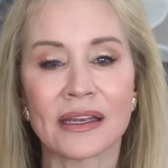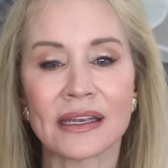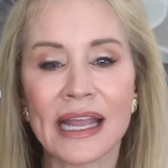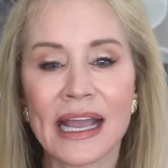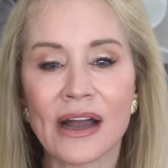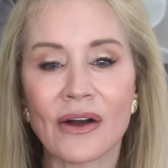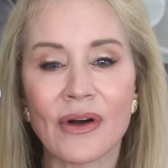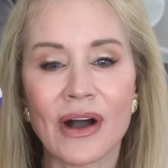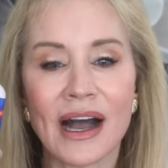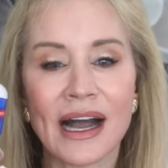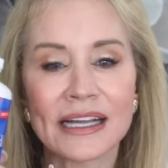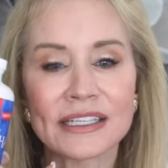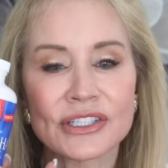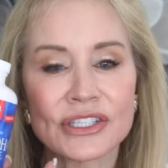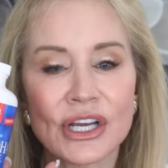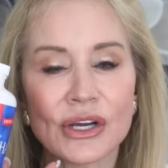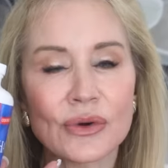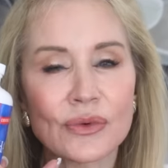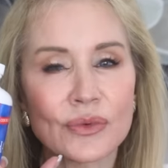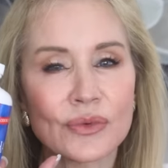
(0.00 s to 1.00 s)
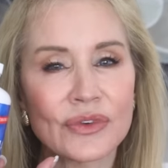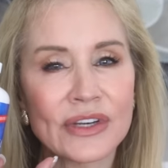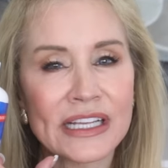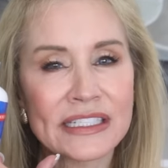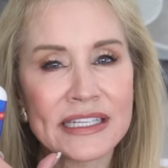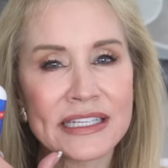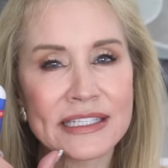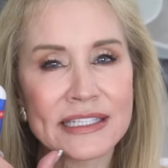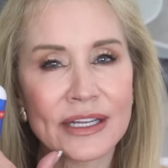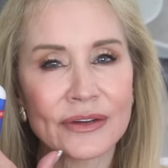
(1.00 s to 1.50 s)
Now, I don't
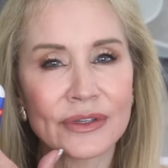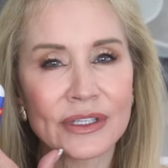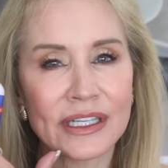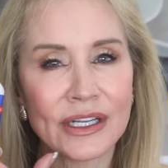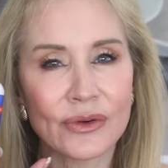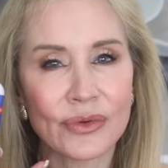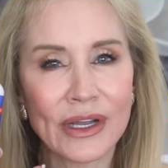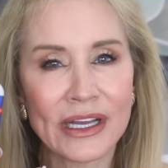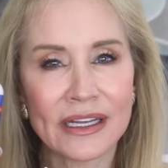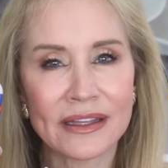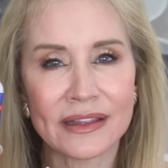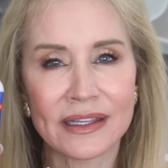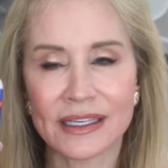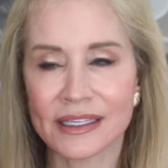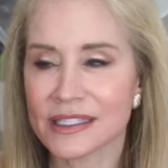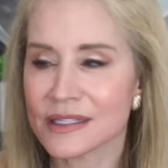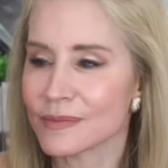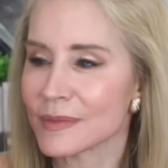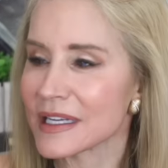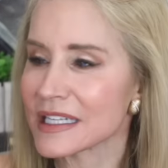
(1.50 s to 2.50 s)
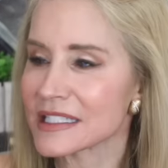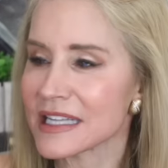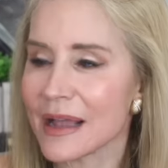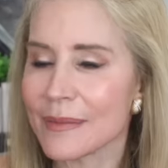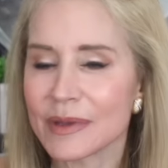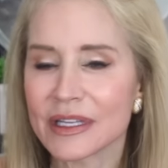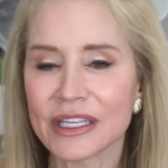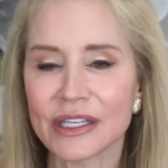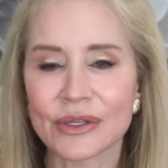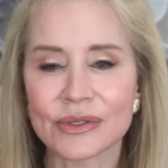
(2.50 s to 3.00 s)
necessarily credit this because
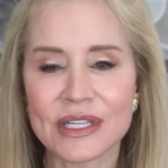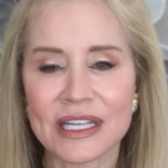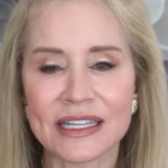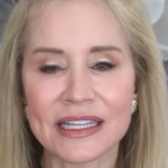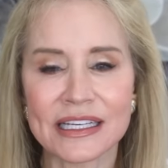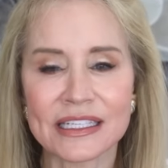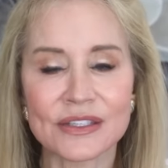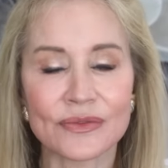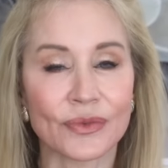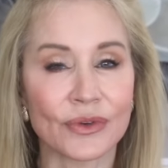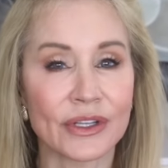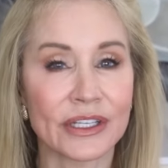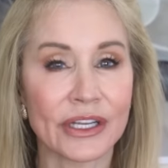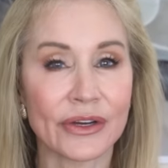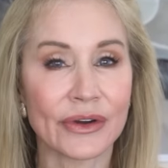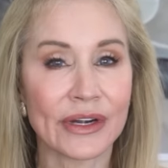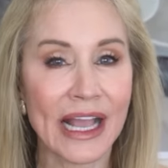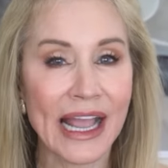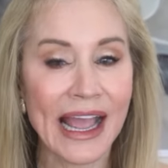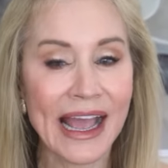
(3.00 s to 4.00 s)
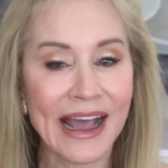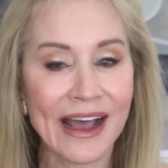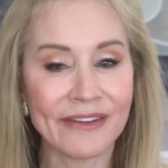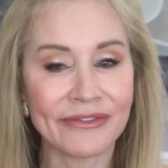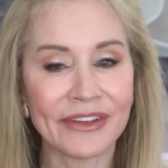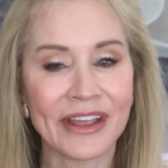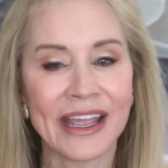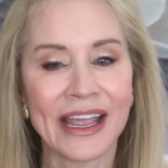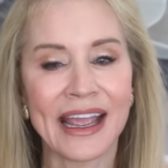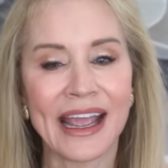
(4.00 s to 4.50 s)
I've been using this for a year and a
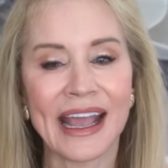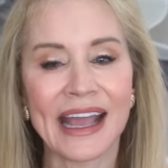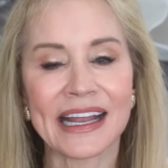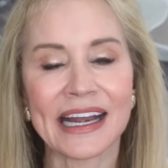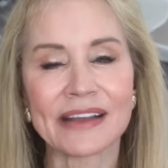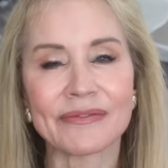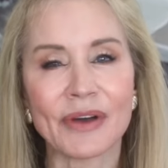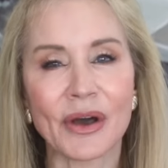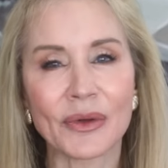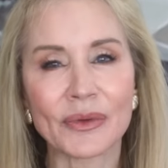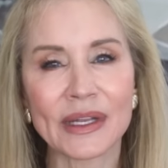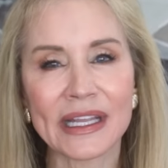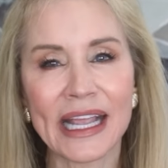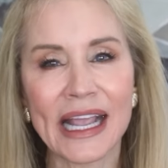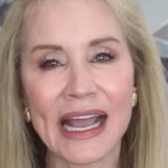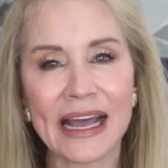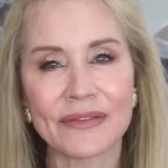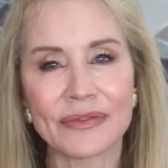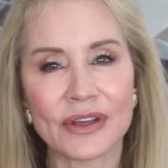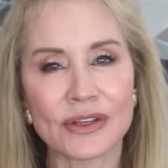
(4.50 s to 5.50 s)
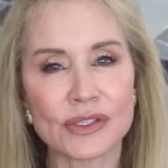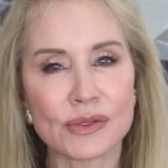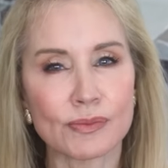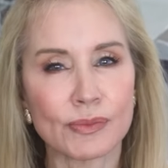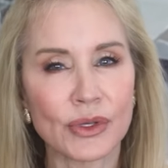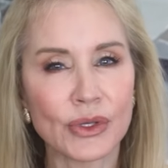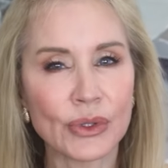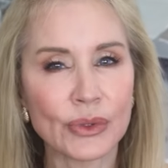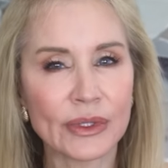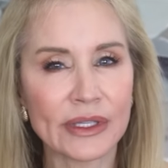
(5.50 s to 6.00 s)
half and I've only had those
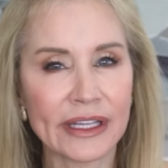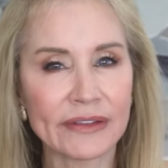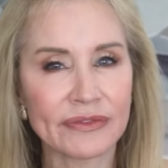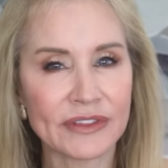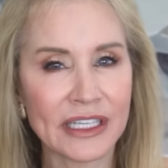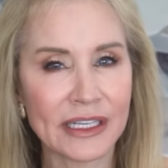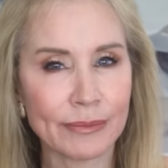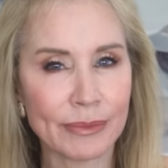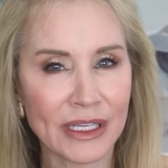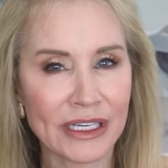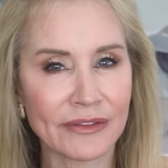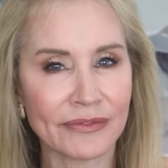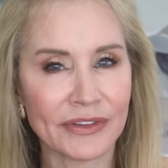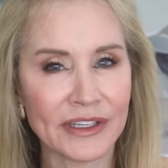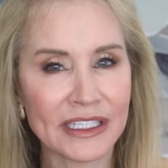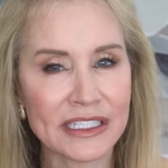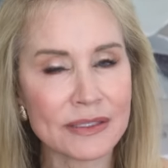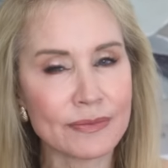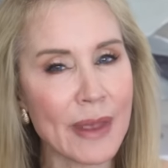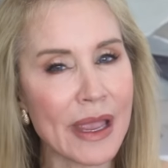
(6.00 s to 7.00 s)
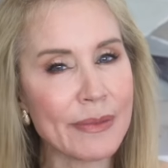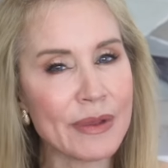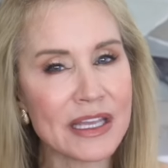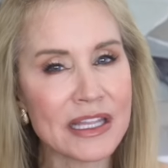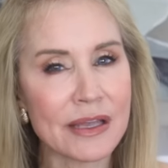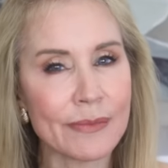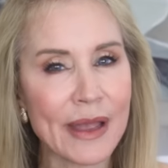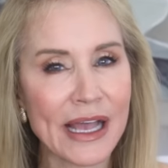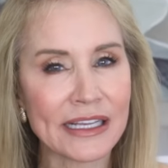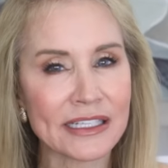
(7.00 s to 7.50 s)
mood lifting benefits maybe
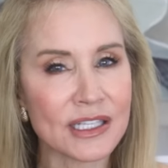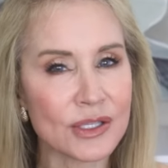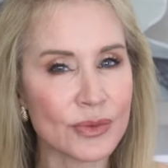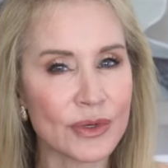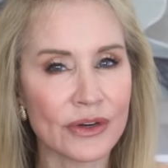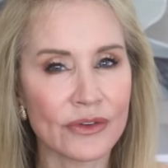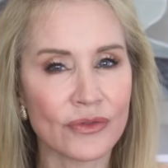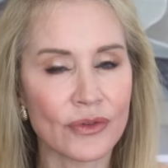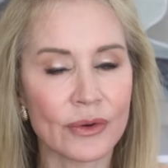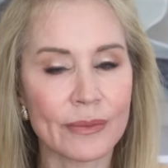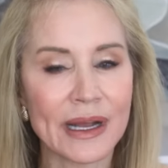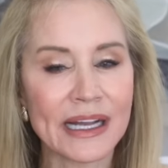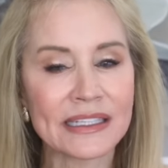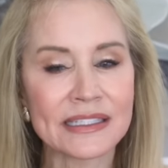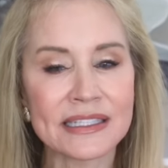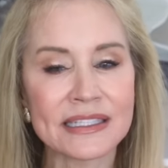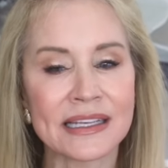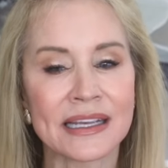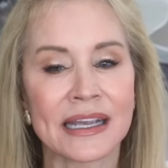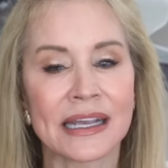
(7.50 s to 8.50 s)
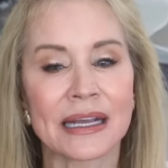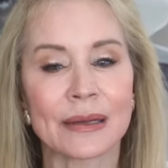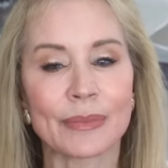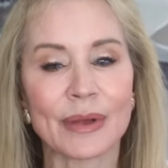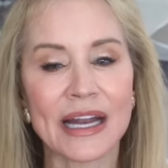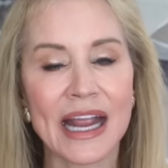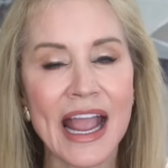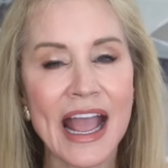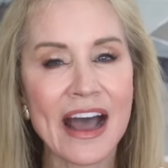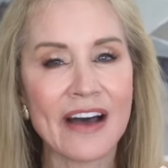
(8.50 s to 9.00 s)
in the past 3 or 4 months,
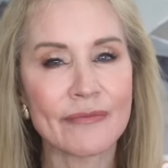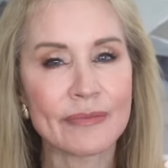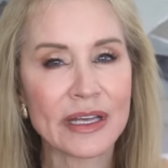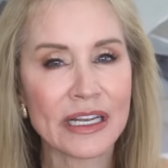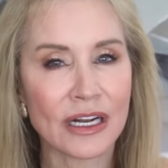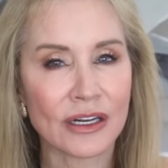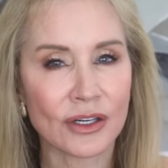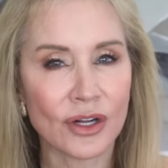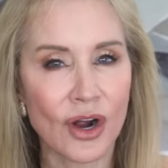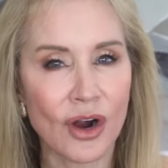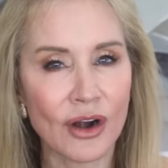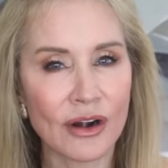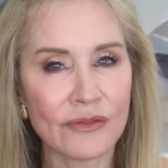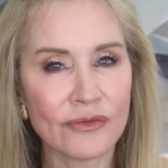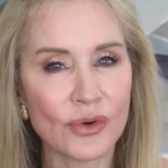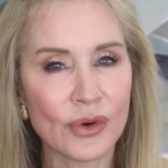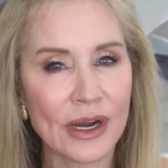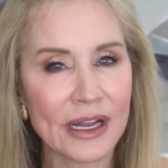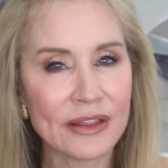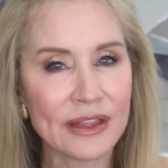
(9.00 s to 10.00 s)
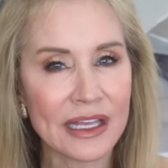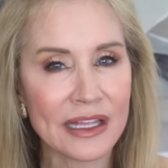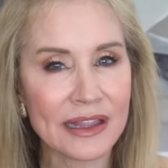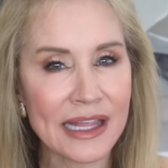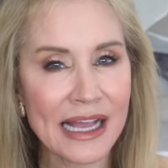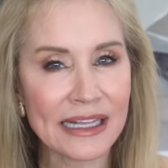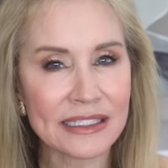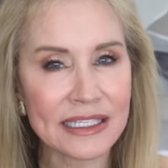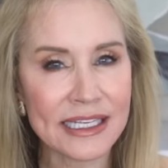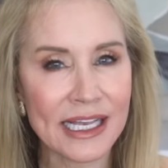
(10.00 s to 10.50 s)
but I have been on carnivore. I think
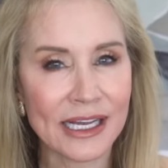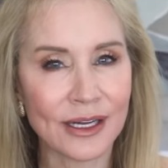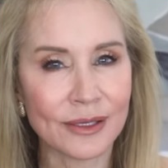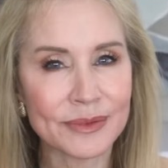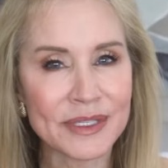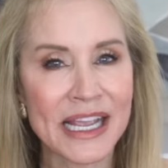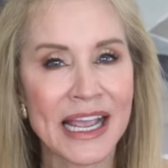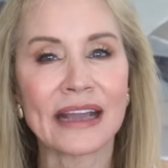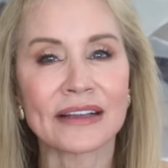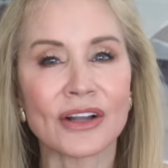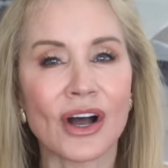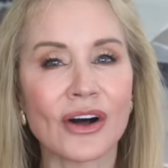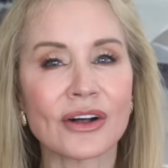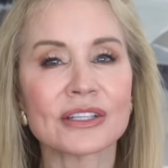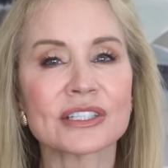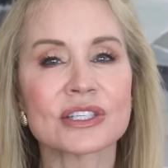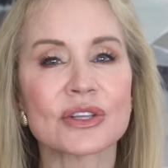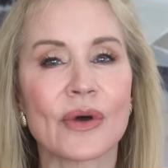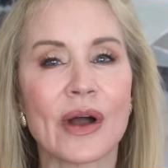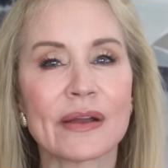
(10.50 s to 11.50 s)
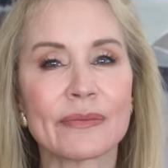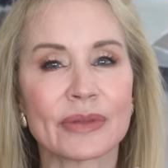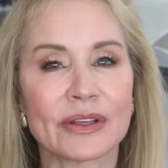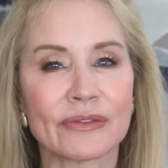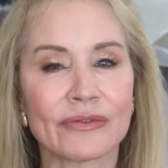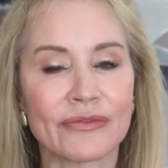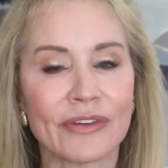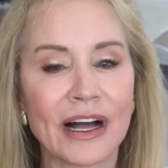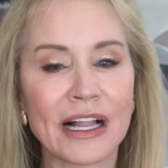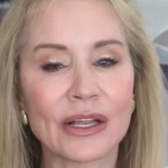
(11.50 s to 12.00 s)
that's helped. And also I've
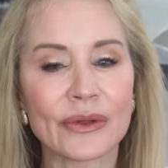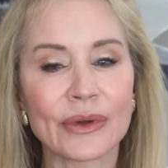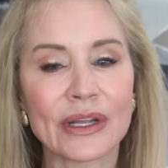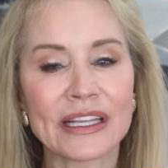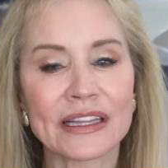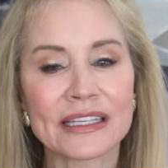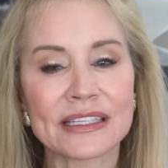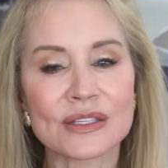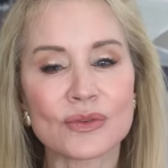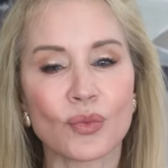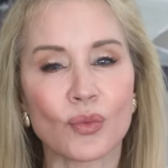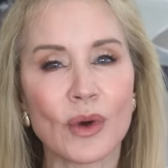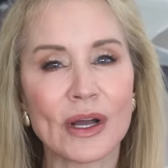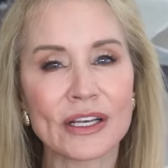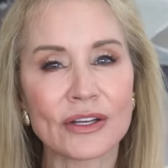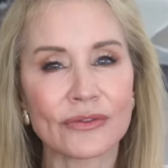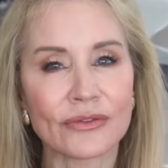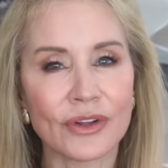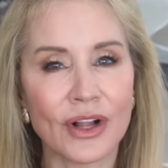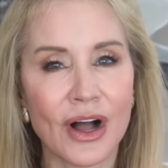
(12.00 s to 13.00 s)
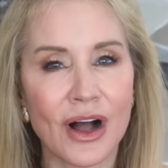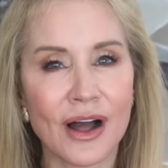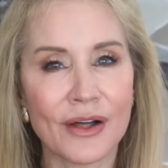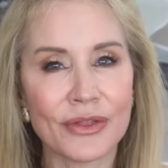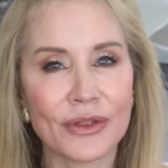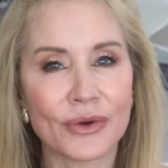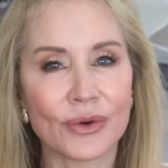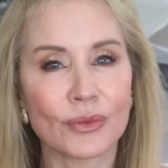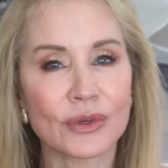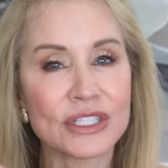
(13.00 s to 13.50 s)
been following this wonderful
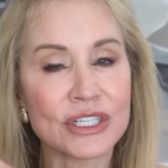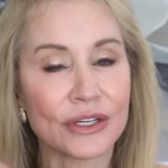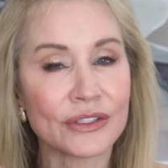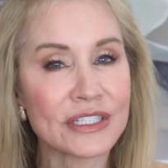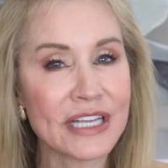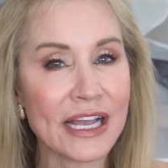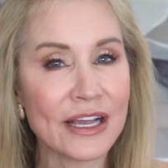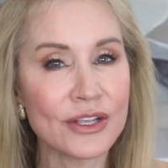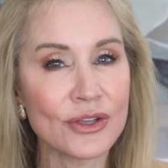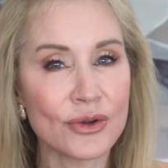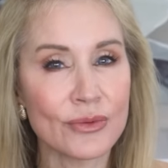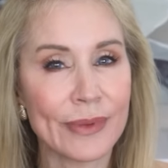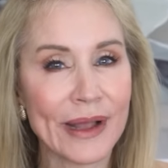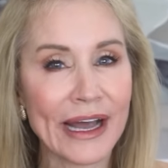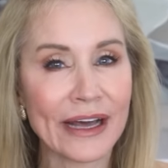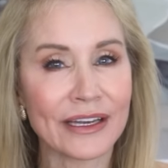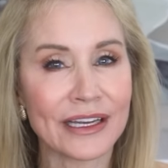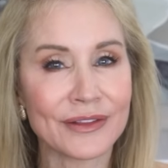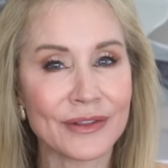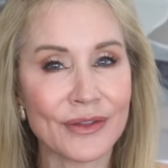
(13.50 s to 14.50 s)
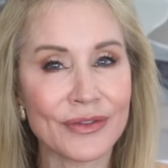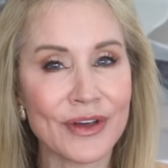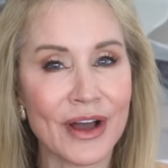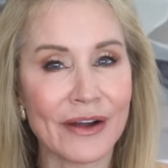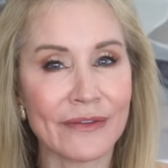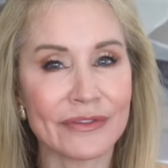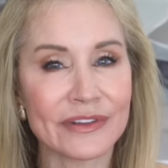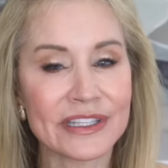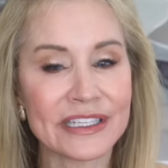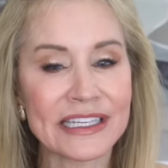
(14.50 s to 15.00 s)
author, which I'll tell you about in the
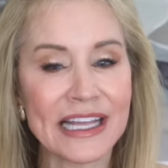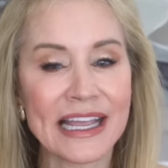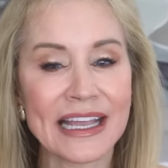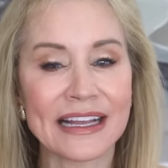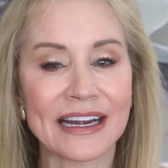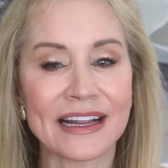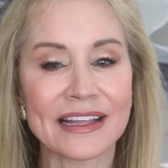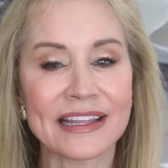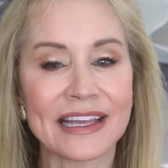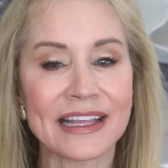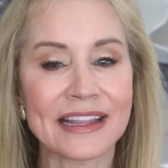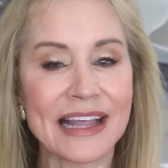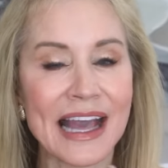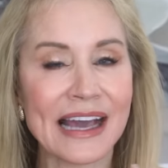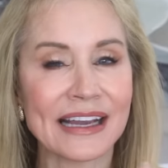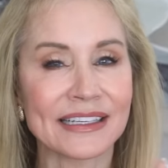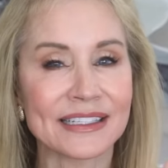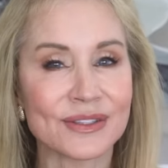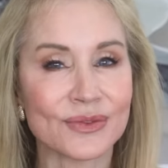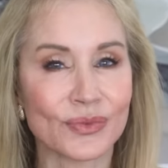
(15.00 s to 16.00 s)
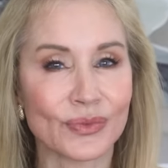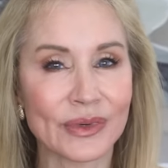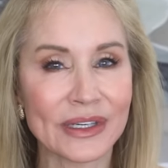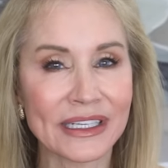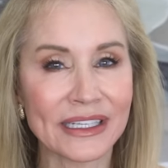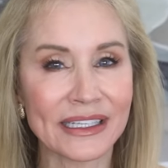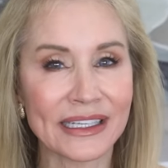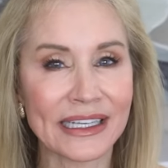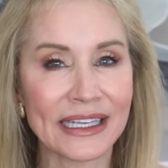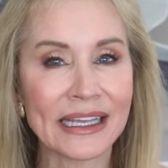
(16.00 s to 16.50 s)
thought for the day, and I think that has
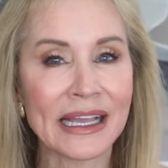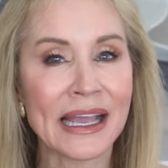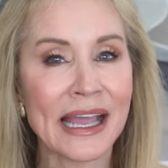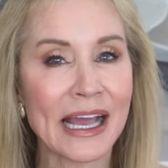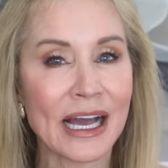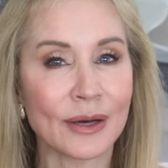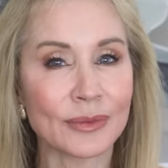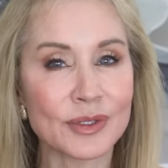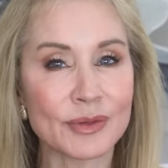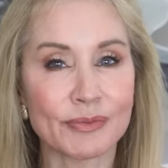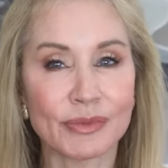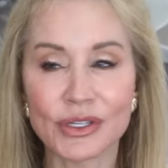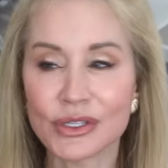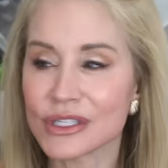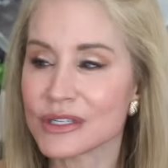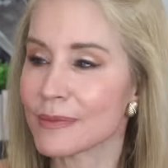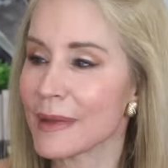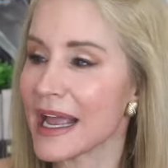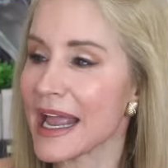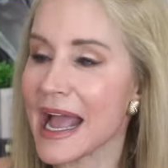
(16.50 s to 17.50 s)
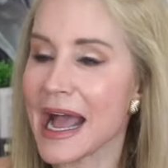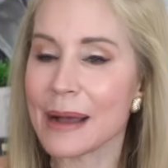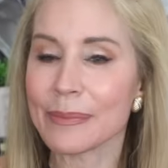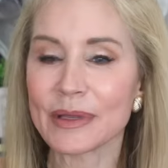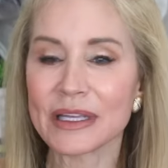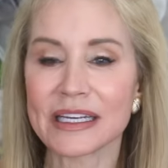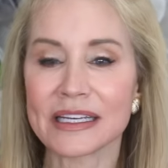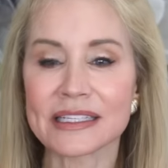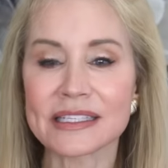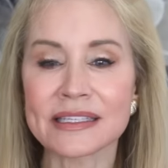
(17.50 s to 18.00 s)
really helped boost my
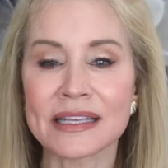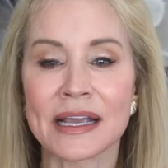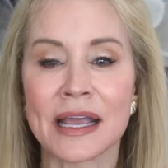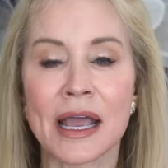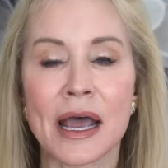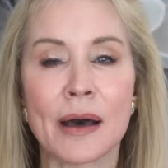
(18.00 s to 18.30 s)
happiness.